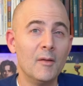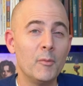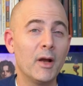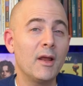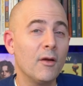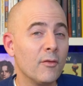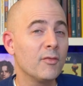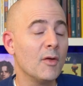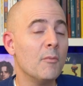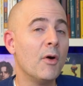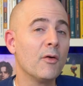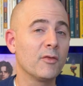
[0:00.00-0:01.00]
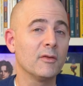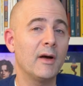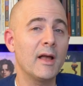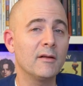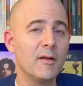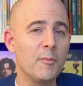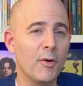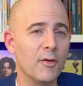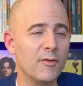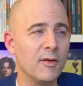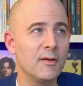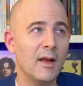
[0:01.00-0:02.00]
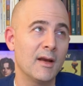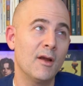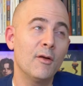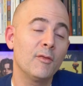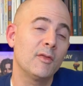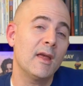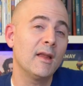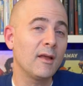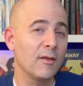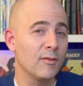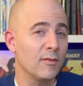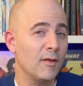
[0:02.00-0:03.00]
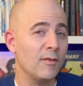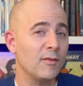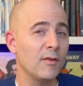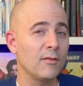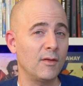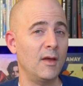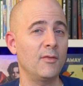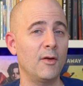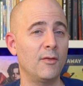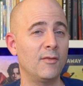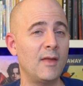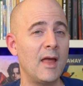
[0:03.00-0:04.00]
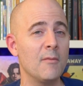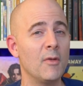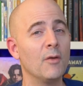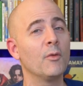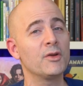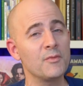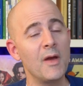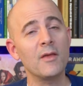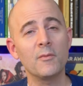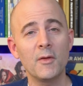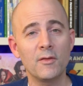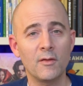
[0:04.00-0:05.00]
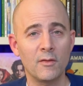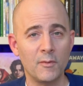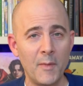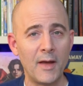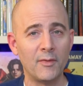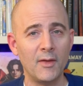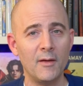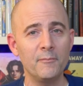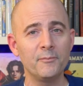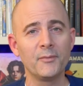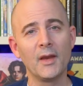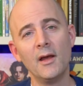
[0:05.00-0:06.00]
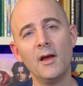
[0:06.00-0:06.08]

but here's the most likely person, and here's the inconsistency in their statement, which makes me suspect them.